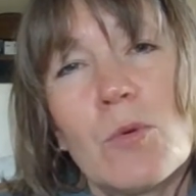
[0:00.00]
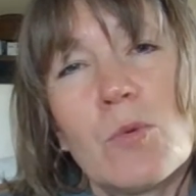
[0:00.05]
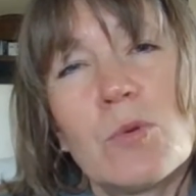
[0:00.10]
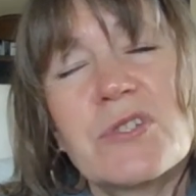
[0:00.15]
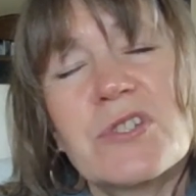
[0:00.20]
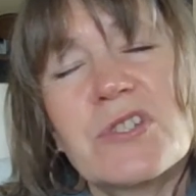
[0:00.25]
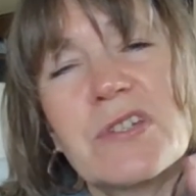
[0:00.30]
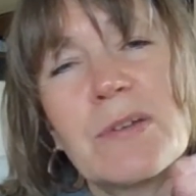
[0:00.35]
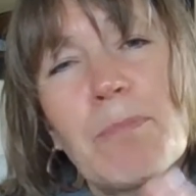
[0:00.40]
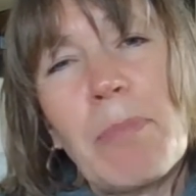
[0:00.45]

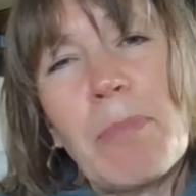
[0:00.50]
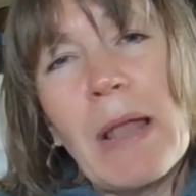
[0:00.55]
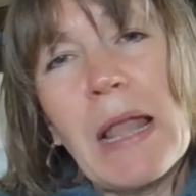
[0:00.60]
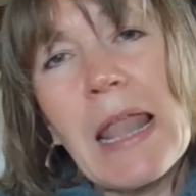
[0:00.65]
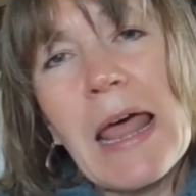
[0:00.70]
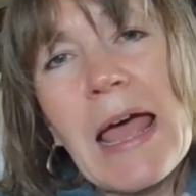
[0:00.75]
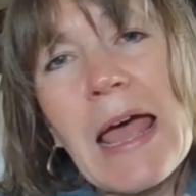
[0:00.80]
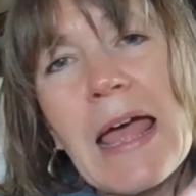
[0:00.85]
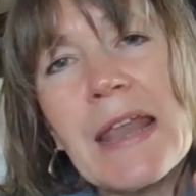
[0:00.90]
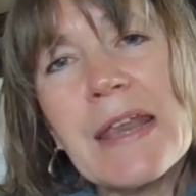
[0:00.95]
was to
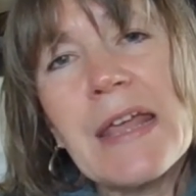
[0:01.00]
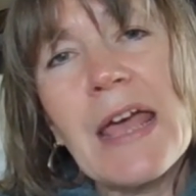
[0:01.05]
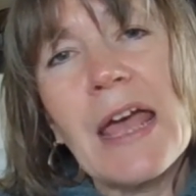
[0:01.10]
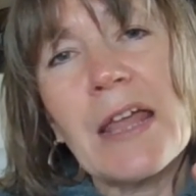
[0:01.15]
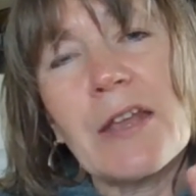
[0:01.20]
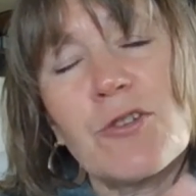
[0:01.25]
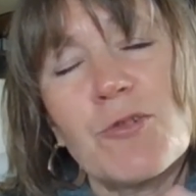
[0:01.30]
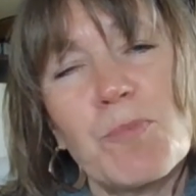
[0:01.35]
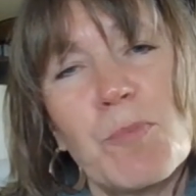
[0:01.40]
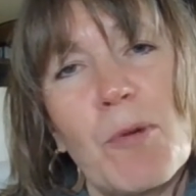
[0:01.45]
plan
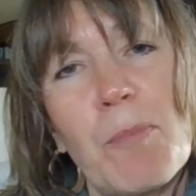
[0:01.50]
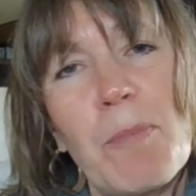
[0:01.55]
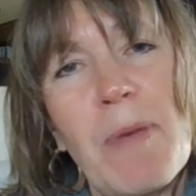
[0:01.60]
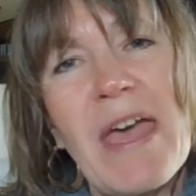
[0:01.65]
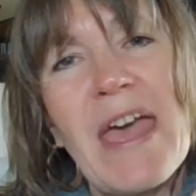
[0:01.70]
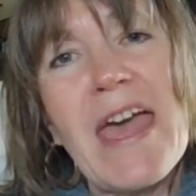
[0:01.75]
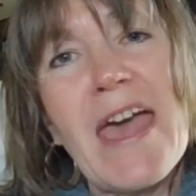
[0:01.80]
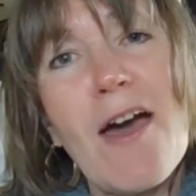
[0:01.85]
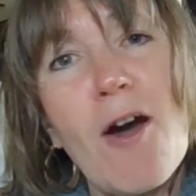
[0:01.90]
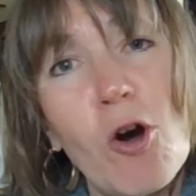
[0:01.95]
and
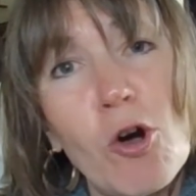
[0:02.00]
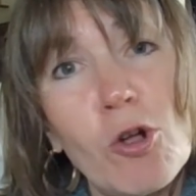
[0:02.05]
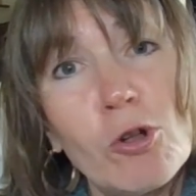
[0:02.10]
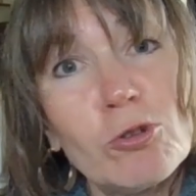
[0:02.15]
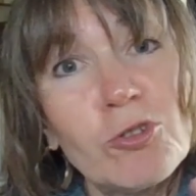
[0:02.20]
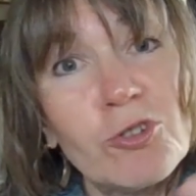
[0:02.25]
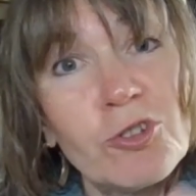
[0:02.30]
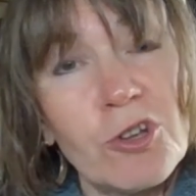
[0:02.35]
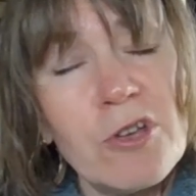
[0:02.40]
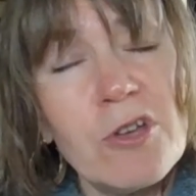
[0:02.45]
prepare
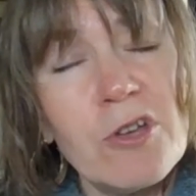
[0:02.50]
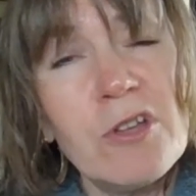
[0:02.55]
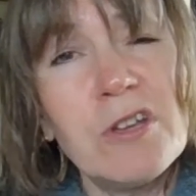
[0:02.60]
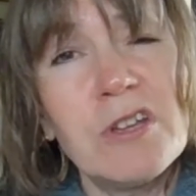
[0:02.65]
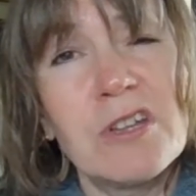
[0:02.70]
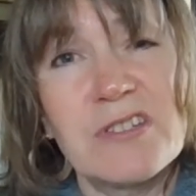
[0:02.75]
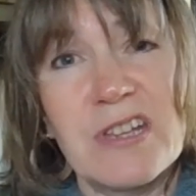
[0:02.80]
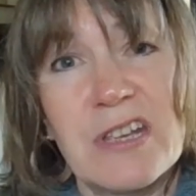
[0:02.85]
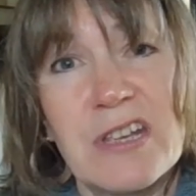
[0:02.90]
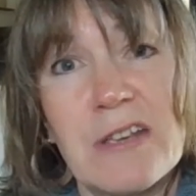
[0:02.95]

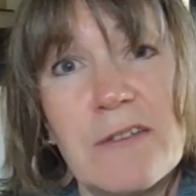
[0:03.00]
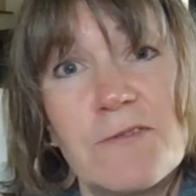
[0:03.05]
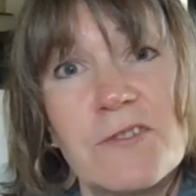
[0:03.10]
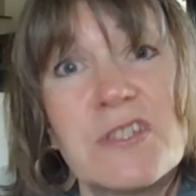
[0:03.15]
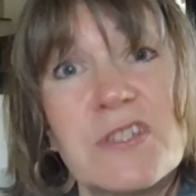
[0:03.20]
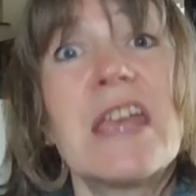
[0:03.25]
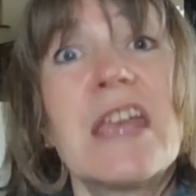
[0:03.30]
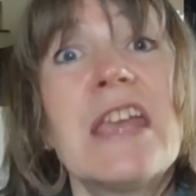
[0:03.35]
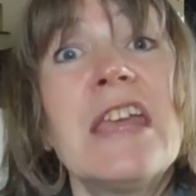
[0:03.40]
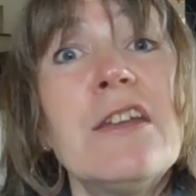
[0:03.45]

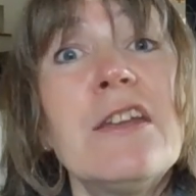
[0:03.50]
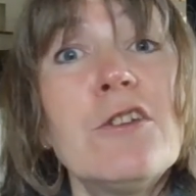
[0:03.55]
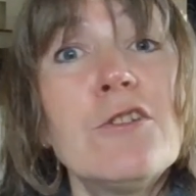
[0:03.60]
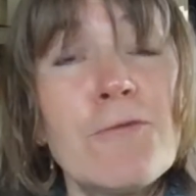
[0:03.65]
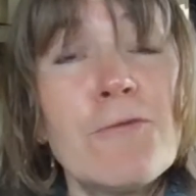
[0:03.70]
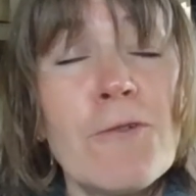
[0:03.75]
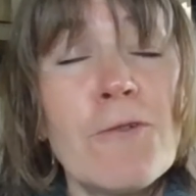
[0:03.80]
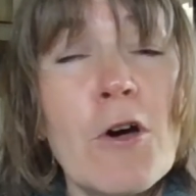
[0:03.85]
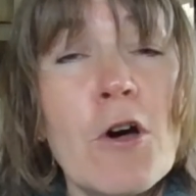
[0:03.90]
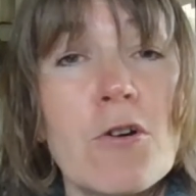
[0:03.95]
alternatives in
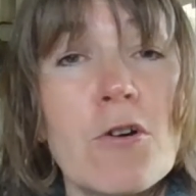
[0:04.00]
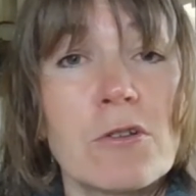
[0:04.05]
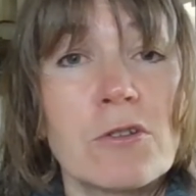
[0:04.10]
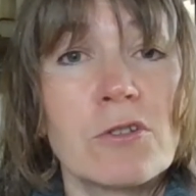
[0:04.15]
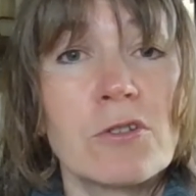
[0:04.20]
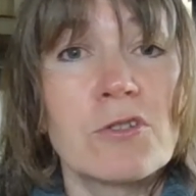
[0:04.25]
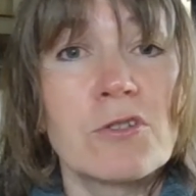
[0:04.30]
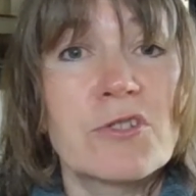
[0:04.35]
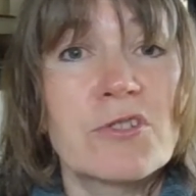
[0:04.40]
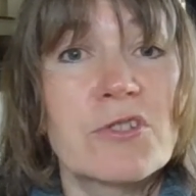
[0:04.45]

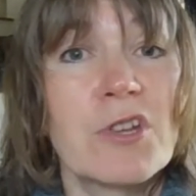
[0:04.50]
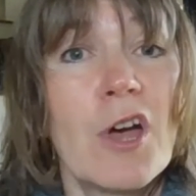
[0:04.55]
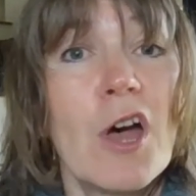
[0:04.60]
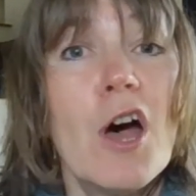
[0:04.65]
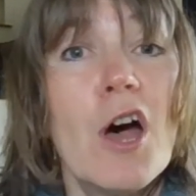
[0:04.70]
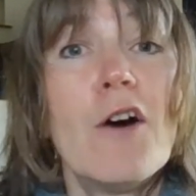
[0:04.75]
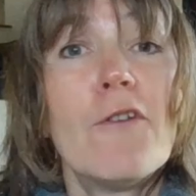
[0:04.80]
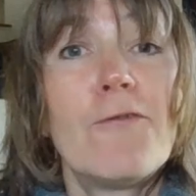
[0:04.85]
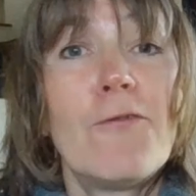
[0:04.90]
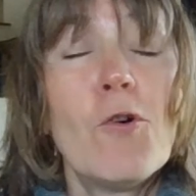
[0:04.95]
advance
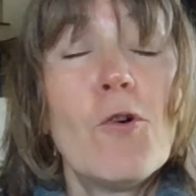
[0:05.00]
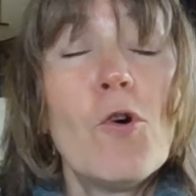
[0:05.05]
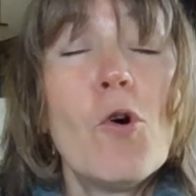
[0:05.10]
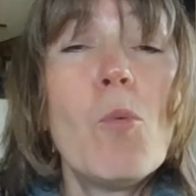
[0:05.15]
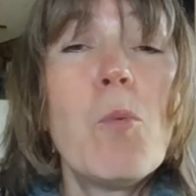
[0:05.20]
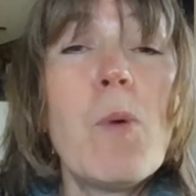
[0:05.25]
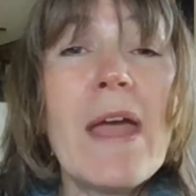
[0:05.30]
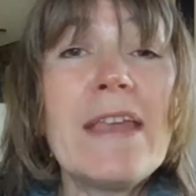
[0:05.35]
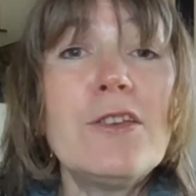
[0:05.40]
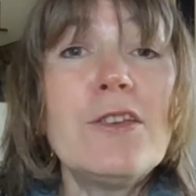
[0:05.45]
for
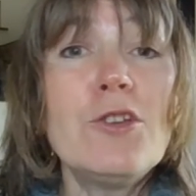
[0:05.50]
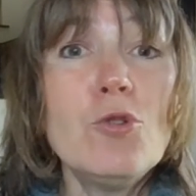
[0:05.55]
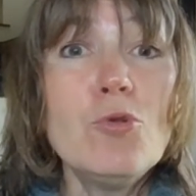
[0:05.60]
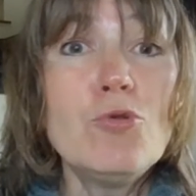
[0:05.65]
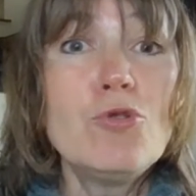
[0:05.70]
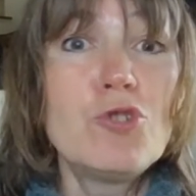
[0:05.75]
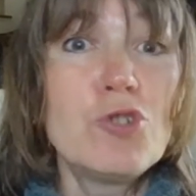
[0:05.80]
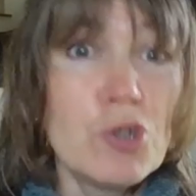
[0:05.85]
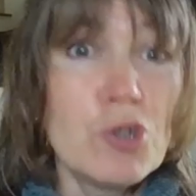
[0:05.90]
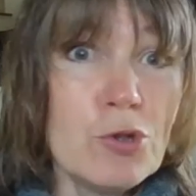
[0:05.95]
when you
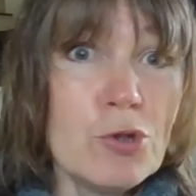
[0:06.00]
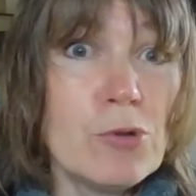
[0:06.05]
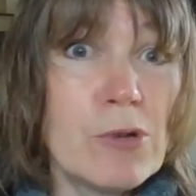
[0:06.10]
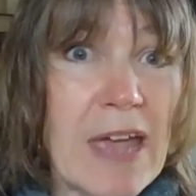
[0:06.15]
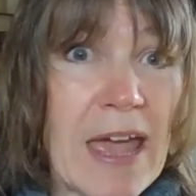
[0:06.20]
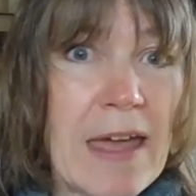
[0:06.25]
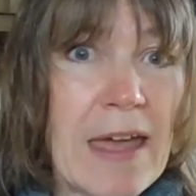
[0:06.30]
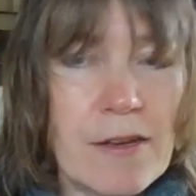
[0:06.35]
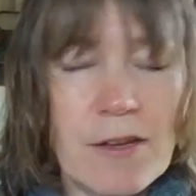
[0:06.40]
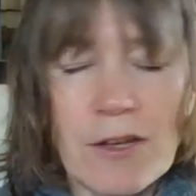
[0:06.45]
do
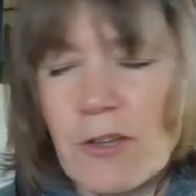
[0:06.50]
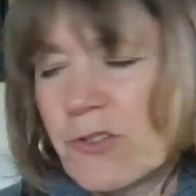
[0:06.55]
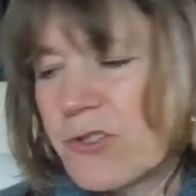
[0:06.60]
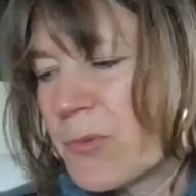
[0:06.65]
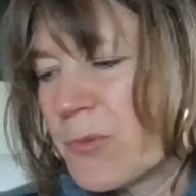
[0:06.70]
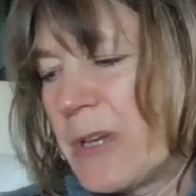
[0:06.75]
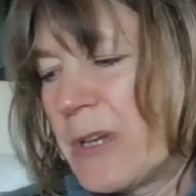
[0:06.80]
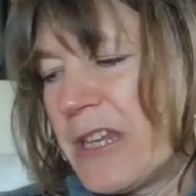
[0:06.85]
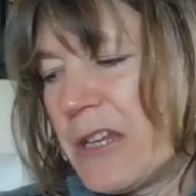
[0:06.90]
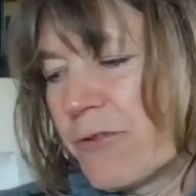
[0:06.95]
get a
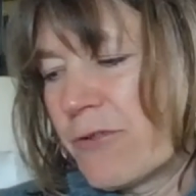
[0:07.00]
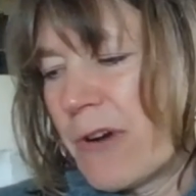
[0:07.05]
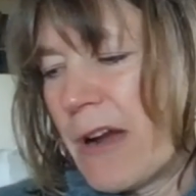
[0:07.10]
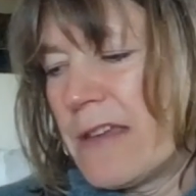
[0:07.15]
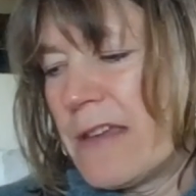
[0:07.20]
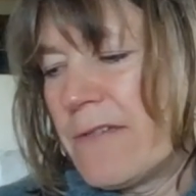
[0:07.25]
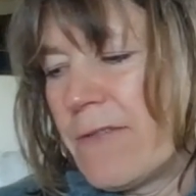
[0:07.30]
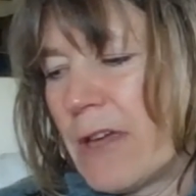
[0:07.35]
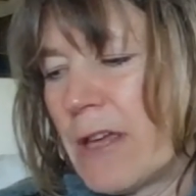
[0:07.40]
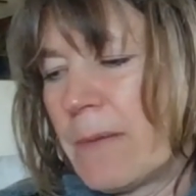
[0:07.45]
sweet
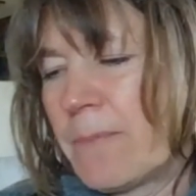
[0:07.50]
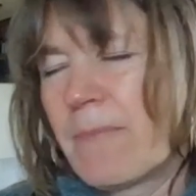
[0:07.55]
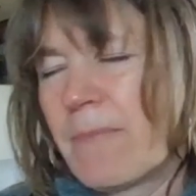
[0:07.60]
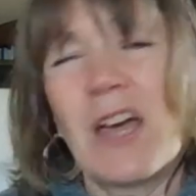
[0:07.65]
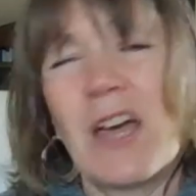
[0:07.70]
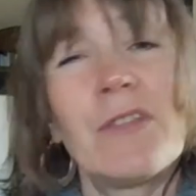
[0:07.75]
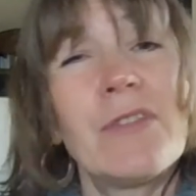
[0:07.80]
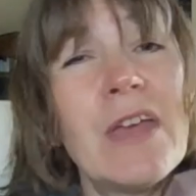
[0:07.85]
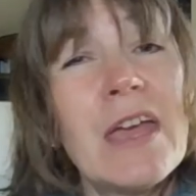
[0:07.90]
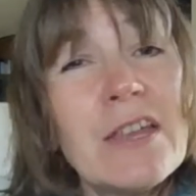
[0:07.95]
craving.
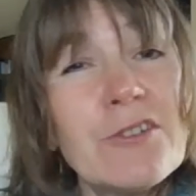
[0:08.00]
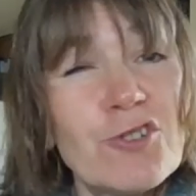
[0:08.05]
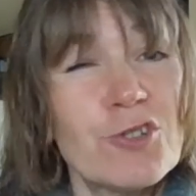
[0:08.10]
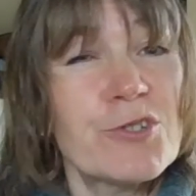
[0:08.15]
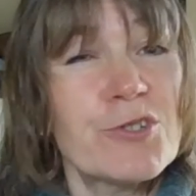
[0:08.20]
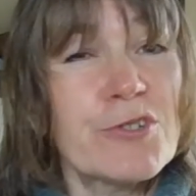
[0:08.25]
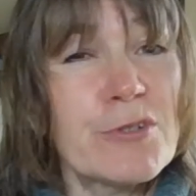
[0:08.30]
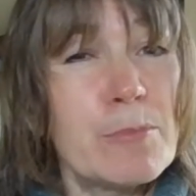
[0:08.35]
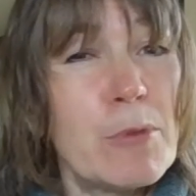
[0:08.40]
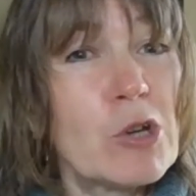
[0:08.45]
And they're
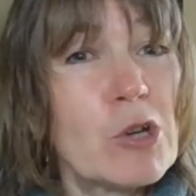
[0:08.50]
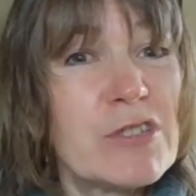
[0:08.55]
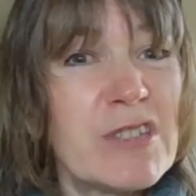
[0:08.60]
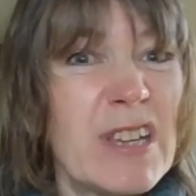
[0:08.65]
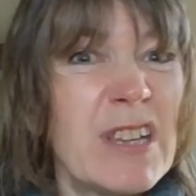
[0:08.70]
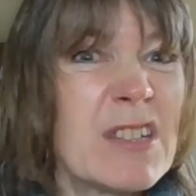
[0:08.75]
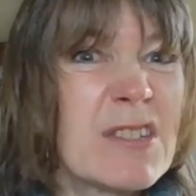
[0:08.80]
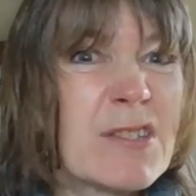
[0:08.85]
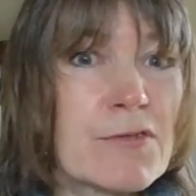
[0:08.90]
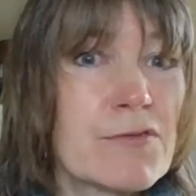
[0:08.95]
just some
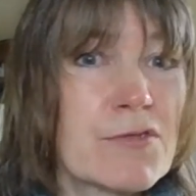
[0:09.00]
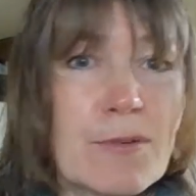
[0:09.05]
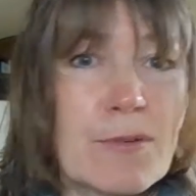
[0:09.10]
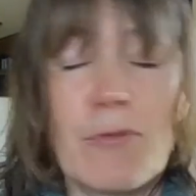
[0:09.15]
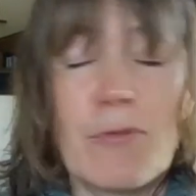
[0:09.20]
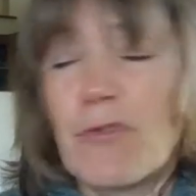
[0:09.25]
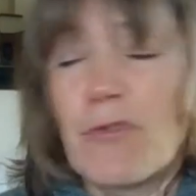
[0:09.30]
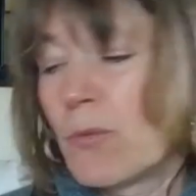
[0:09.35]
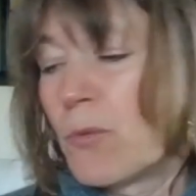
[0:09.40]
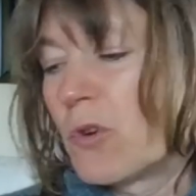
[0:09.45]
ideas of some
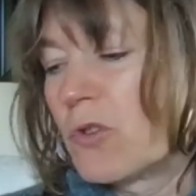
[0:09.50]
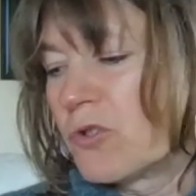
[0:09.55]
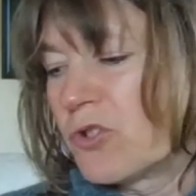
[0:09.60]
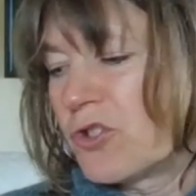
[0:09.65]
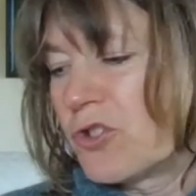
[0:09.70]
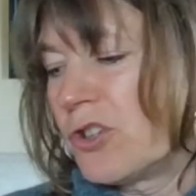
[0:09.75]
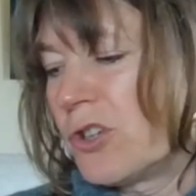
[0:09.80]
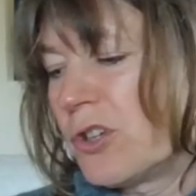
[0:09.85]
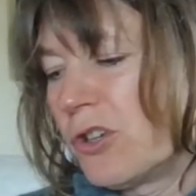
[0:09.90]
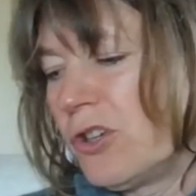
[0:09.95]
of the ones
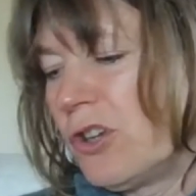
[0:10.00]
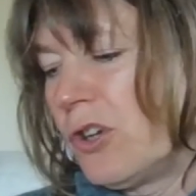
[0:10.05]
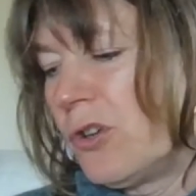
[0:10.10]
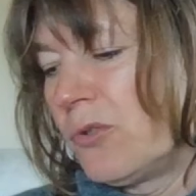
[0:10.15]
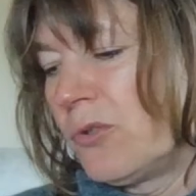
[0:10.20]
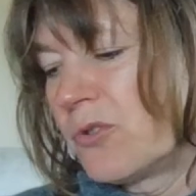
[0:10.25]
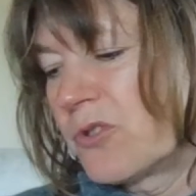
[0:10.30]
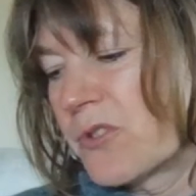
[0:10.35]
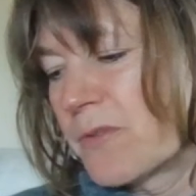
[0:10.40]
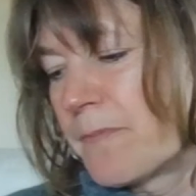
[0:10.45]
you can
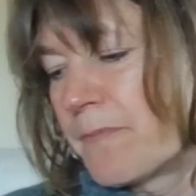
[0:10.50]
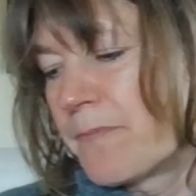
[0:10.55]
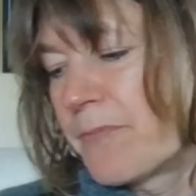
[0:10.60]
use.